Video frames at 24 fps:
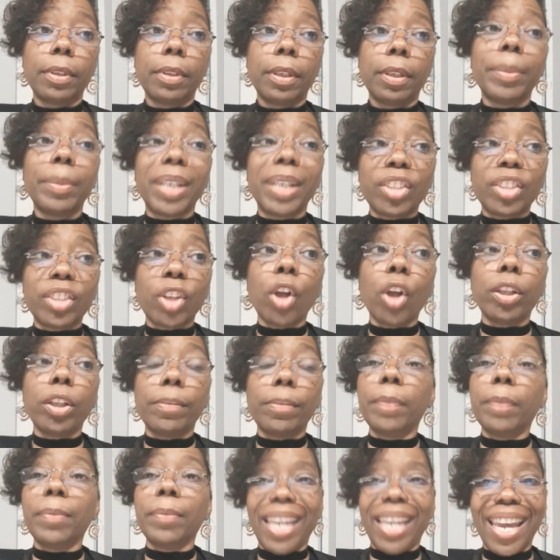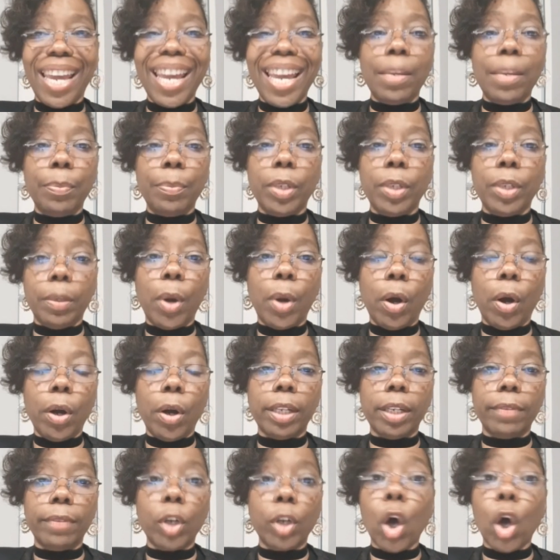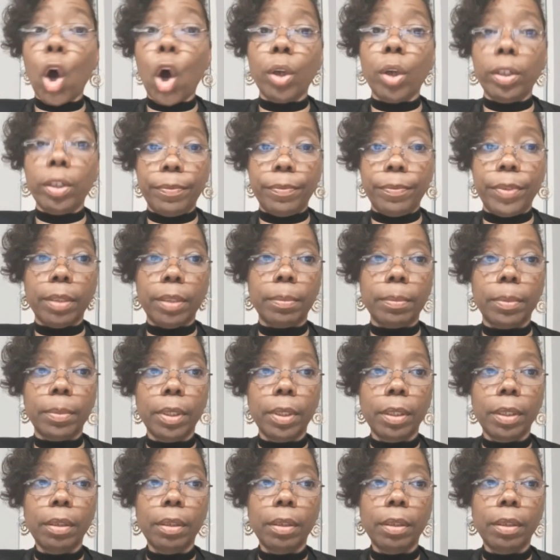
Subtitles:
because all of them can be a part of it. All of them.